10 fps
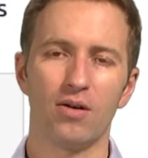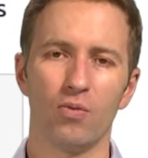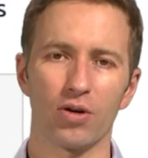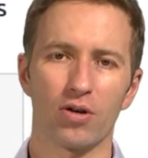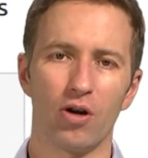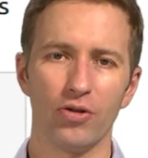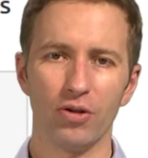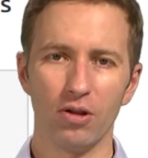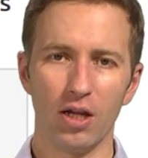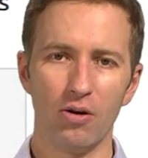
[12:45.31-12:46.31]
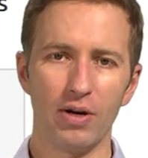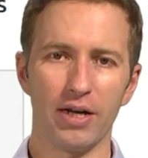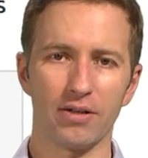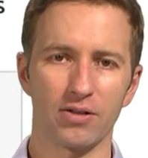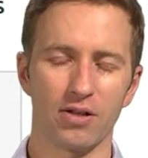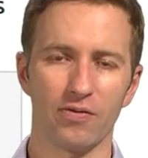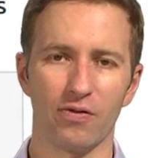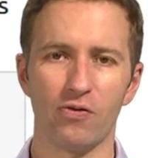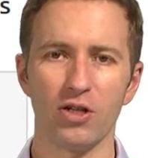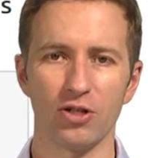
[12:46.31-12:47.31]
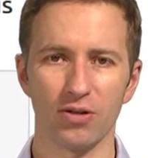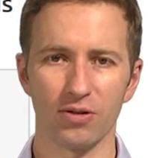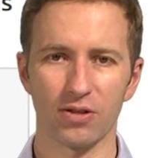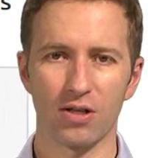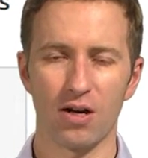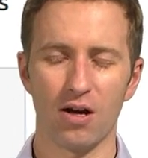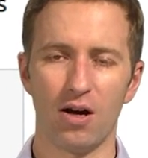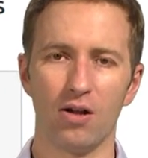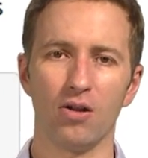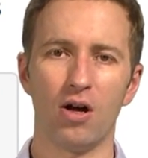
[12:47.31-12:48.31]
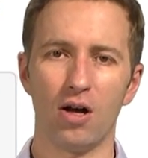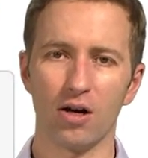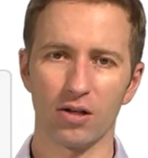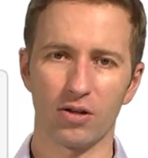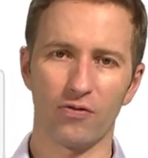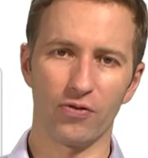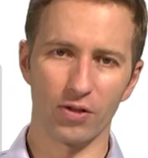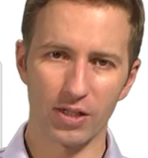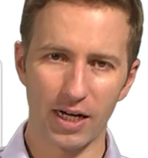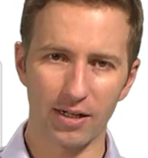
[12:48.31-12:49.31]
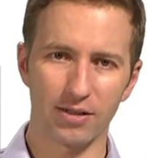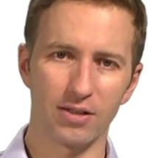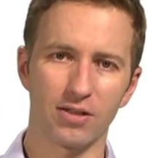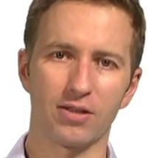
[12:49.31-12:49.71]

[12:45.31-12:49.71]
what are called the loadings of the features along the first axis,